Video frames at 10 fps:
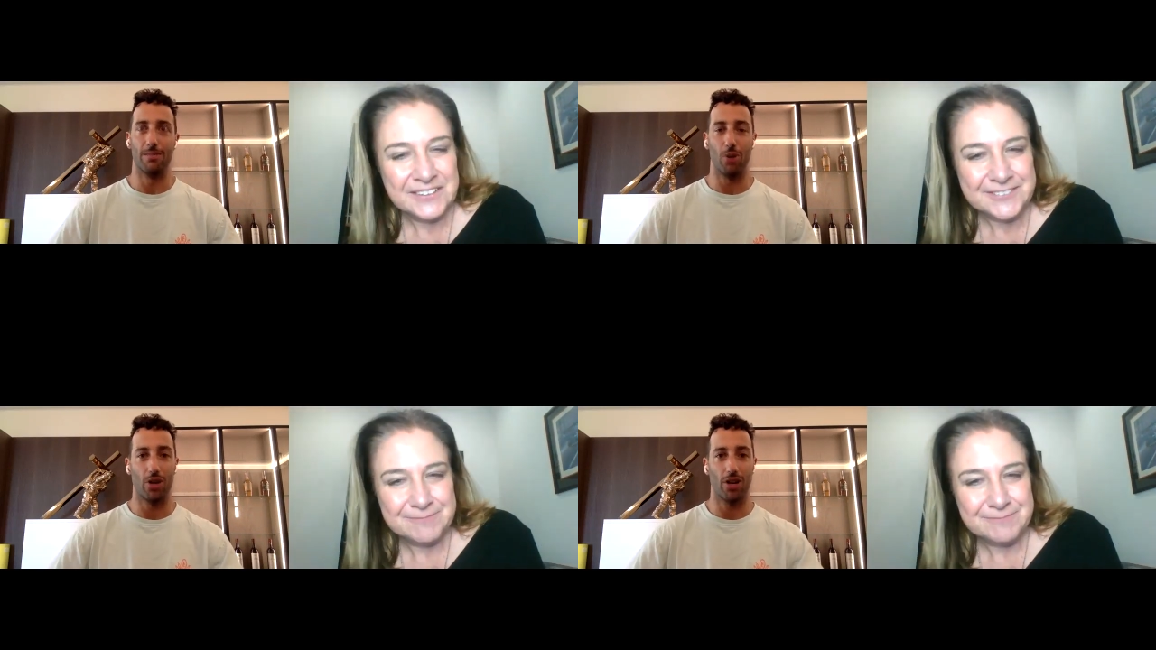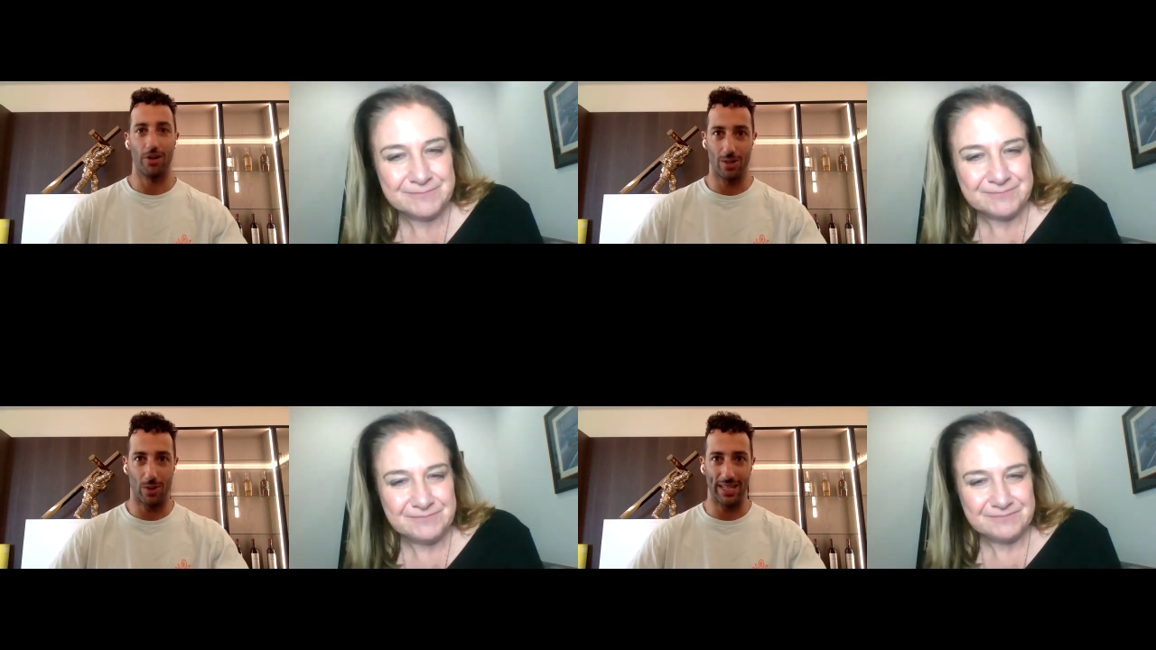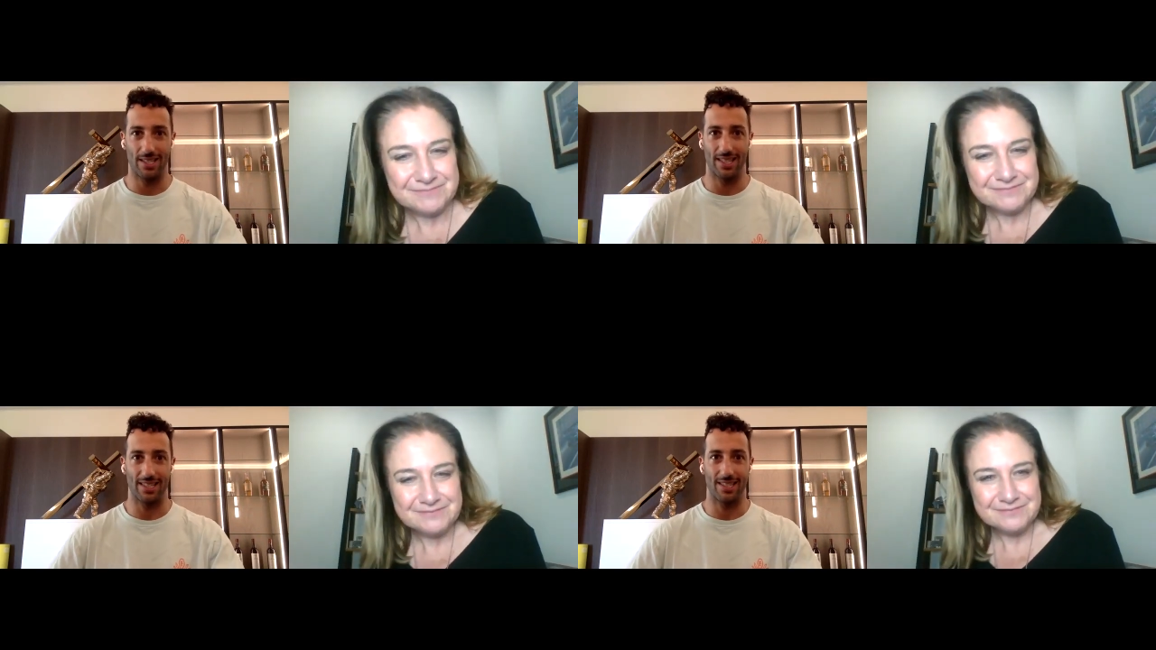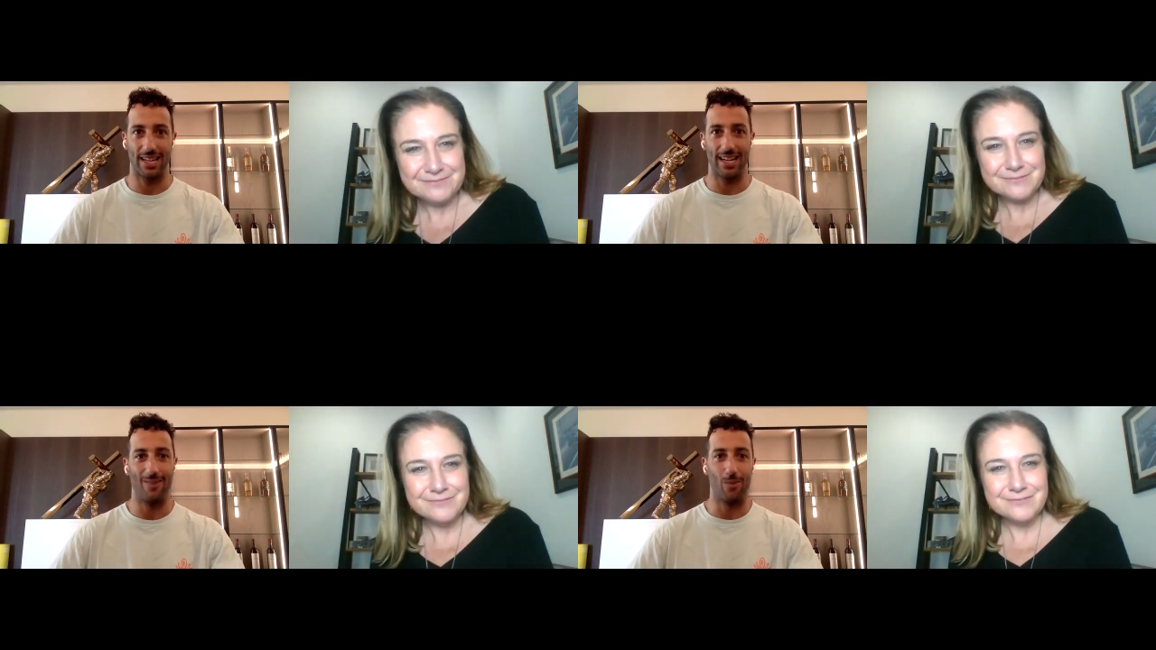Speaker 1: Monaco
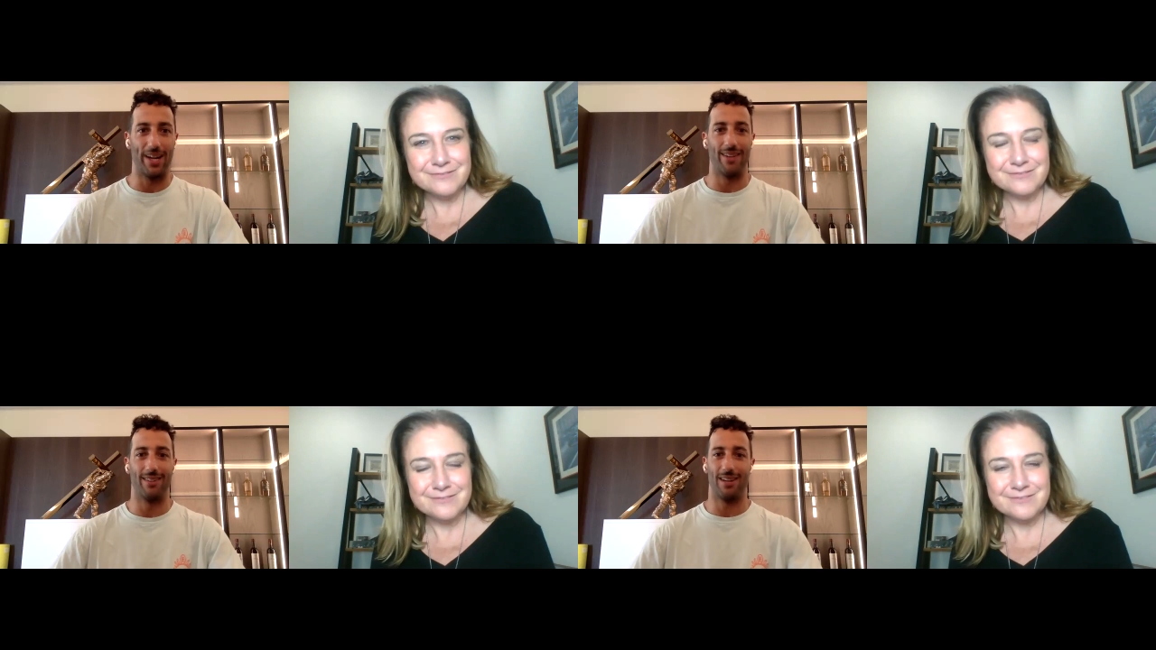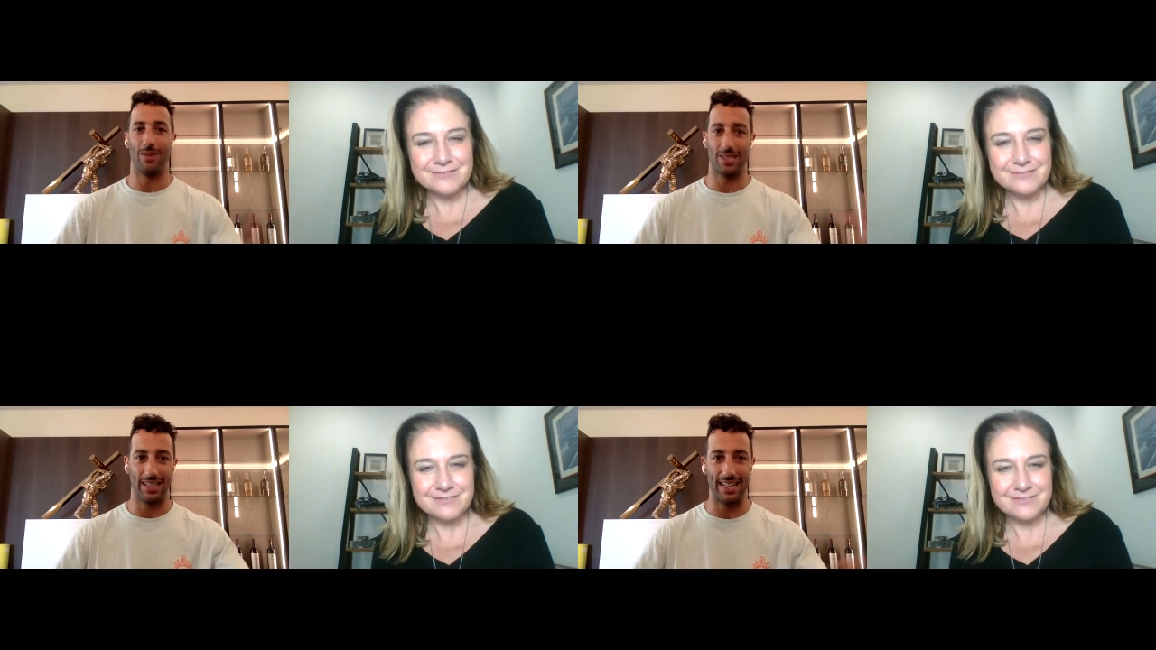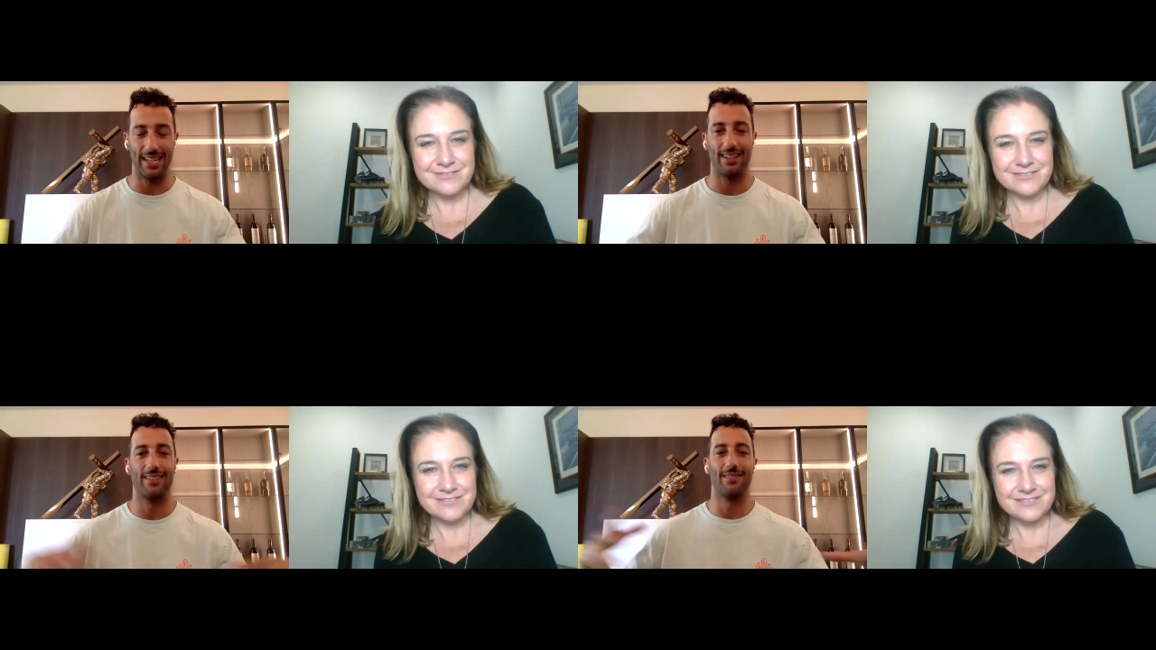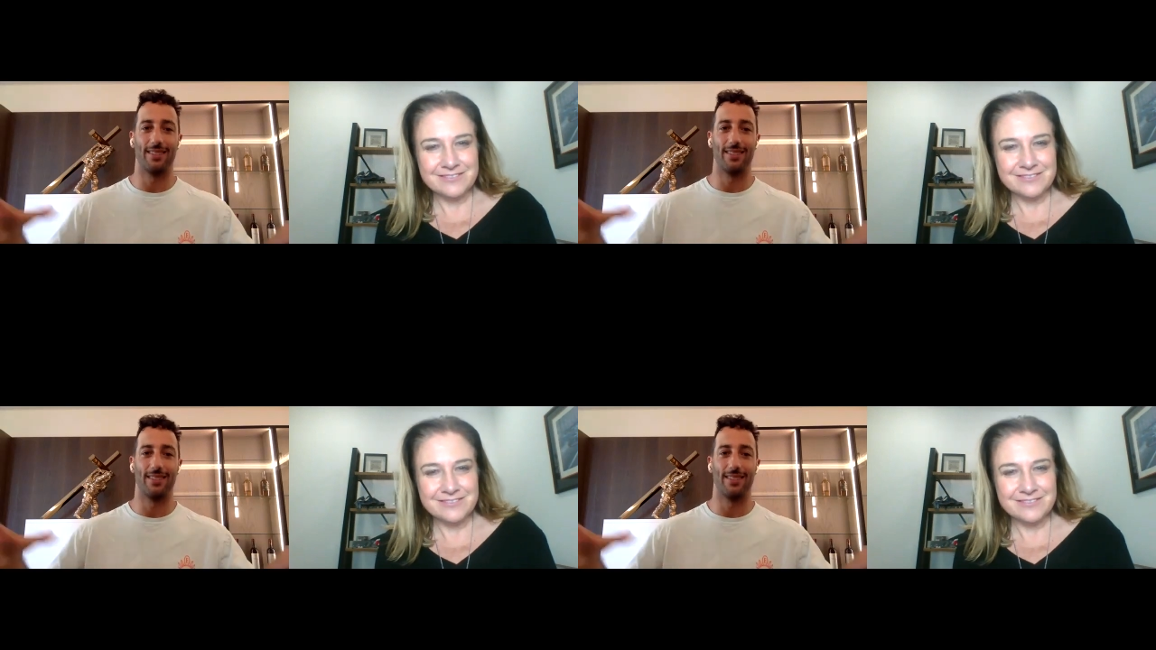2016 when I was leading.